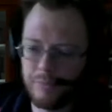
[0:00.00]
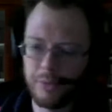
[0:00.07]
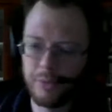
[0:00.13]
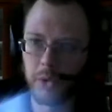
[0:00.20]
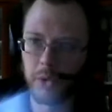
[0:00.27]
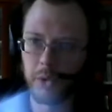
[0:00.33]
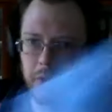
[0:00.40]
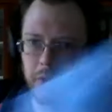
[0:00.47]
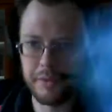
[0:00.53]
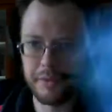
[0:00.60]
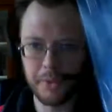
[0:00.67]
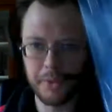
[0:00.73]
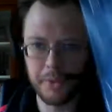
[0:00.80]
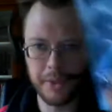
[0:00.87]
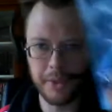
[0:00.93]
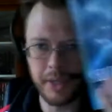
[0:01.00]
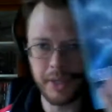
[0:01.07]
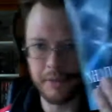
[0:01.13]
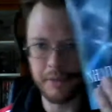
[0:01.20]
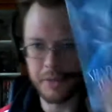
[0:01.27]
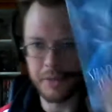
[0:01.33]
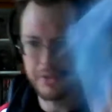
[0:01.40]
World of Ruin
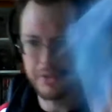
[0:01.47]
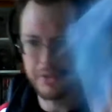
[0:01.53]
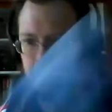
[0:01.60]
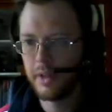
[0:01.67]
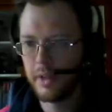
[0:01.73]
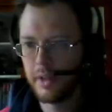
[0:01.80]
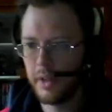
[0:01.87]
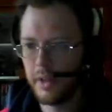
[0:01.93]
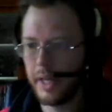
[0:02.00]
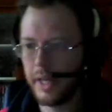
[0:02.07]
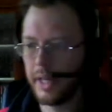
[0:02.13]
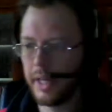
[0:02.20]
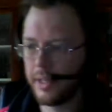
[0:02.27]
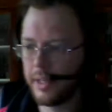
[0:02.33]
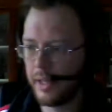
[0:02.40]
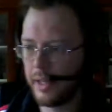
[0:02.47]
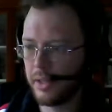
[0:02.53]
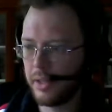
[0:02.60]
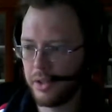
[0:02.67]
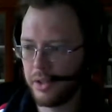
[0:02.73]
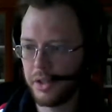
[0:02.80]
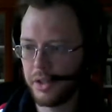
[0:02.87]
novels, and
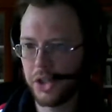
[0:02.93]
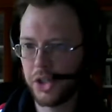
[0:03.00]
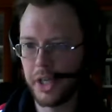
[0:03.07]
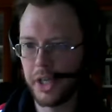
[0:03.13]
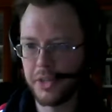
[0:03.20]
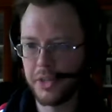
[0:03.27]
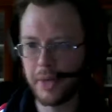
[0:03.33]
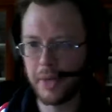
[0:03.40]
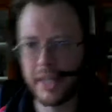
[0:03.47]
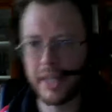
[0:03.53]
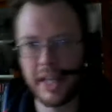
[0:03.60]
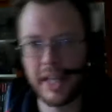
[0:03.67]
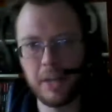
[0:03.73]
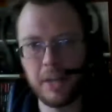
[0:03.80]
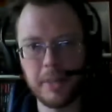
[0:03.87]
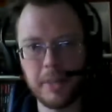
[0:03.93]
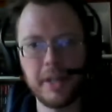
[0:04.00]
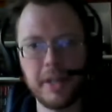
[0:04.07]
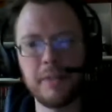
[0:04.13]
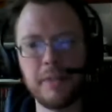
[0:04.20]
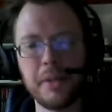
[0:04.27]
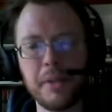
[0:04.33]
she is writing a Helma
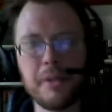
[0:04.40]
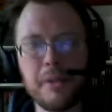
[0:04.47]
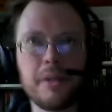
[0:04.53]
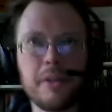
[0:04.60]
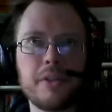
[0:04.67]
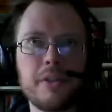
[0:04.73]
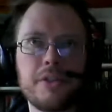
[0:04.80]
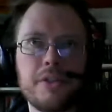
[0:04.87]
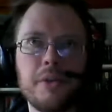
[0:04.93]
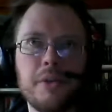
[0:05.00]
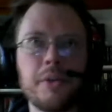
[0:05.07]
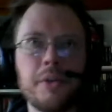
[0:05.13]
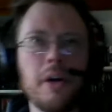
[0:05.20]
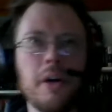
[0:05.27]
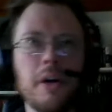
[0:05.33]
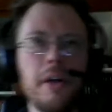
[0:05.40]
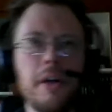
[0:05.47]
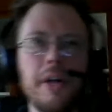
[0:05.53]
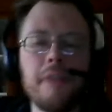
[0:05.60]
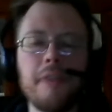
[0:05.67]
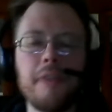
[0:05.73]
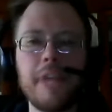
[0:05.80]
novel soon
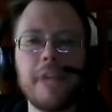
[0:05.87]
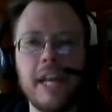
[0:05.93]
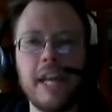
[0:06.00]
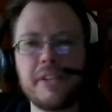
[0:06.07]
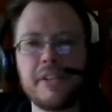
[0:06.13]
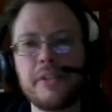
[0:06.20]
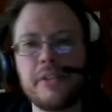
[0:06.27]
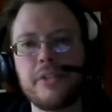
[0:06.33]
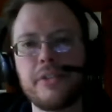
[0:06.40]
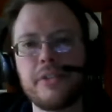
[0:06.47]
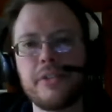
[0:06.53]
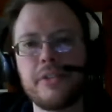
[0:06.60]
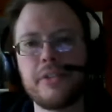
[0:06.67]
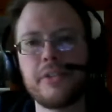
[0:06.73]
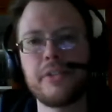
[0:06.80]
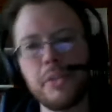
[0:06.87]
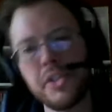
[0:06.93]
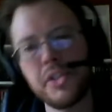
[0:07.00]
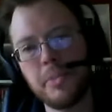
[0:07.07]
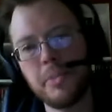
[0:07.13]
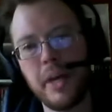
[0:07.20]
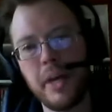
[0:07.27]
called Of the Essence,
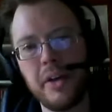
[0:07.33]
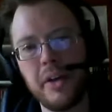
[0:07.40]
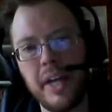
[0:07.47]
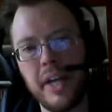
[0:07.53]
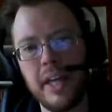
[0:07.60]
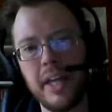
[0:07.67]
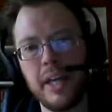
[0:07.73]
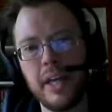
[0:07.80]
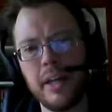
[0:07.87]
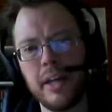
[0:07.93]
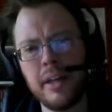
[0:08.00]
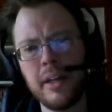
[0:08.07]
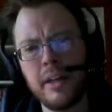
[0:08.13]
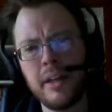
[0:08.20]
which is about a